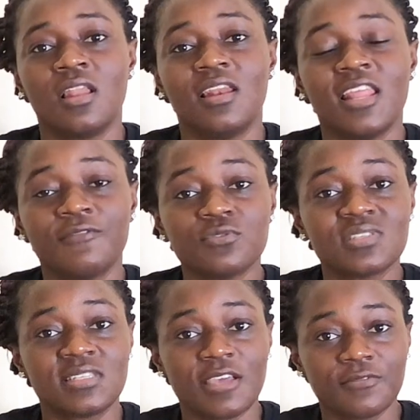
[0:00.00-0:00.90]
level
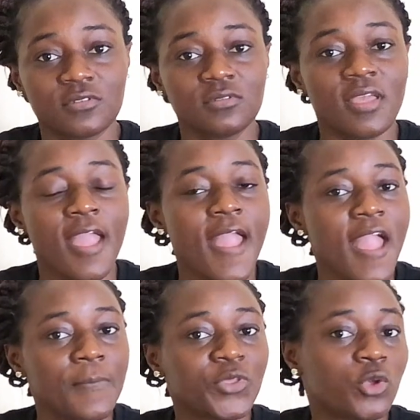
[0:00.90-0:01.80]
7,
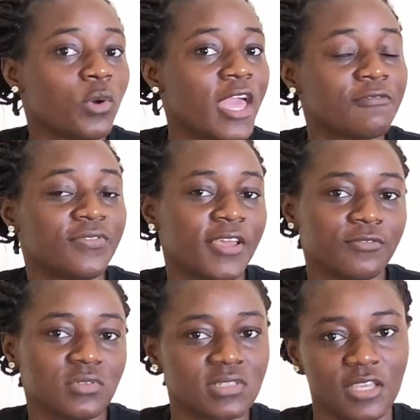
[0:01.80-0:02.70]
MQF
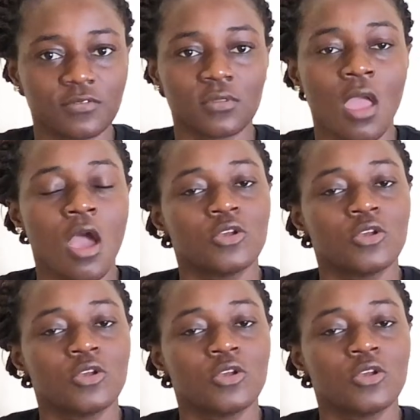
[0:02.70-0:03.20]
level 7.